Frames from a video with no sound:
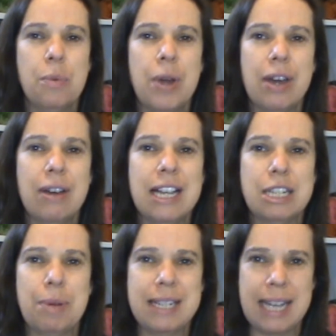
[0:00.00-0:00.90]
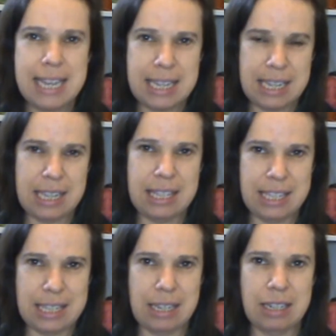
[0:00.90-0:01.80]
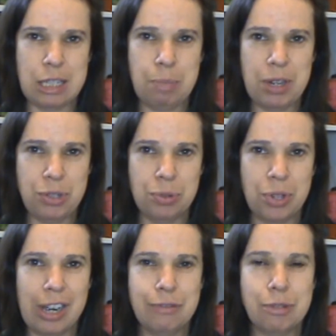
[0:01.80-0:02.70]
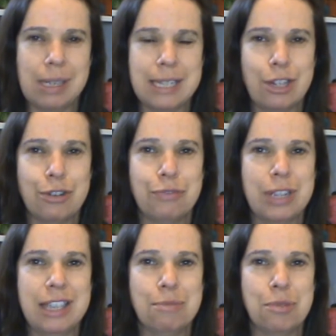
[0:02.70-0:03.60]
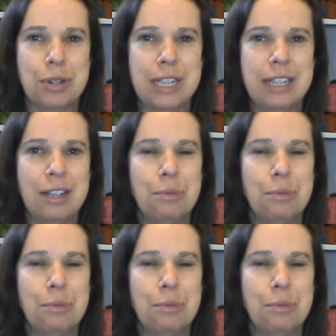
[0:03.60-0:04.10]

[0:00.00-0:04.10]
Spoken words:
Whereas by taking this special time for myself in the morning